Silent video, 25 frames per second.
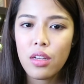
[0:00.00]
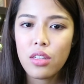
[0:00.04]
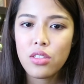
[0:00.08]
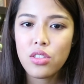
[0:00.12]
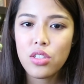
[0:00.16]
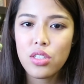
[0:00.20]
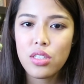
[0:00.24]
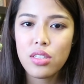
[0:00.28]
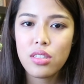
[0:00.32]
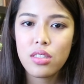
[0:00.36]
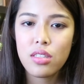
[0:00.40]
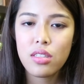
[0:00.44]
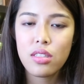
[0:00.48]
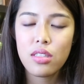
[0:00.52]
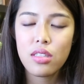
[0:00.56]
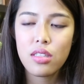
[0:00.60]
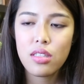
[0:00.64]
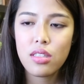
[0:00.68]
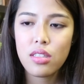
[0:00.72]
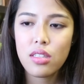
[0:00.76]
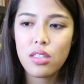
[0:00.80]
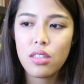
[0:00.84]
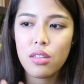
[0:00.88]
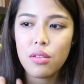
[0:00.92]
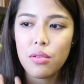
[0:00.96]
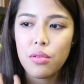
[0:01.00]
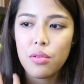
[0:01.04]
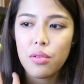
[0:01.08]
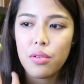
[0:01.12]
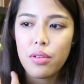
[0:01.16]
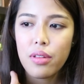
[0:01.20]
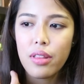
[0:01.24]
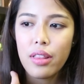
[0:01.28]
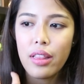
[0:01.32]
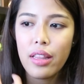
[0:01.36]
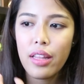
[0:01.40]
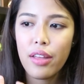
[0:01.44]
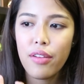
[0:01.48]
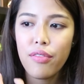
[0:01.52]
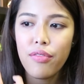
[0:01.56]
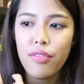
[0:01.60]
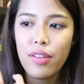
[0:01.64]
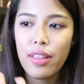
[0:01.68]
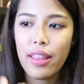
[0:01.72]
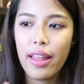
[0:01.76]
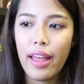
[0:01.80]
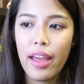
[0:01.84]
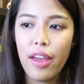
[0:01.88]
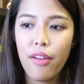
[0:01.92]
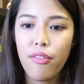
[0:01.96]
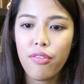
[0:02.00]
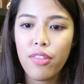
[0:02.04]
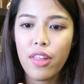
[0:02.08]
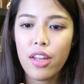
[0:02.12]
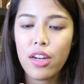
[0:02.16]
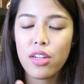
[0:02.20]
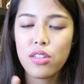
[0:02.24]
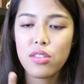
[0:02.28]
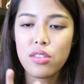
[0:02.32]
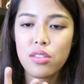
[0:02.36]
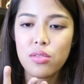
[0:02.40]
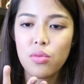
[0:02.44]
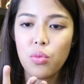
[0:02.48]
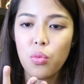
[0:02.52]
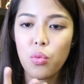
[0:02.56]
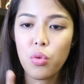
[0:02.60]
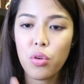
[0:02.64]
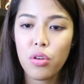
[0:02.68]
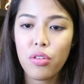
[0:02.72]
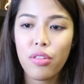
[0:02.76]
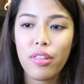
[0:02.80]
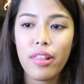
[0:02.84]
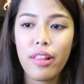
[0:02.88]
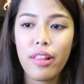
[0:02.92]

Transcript: just live a life that is worth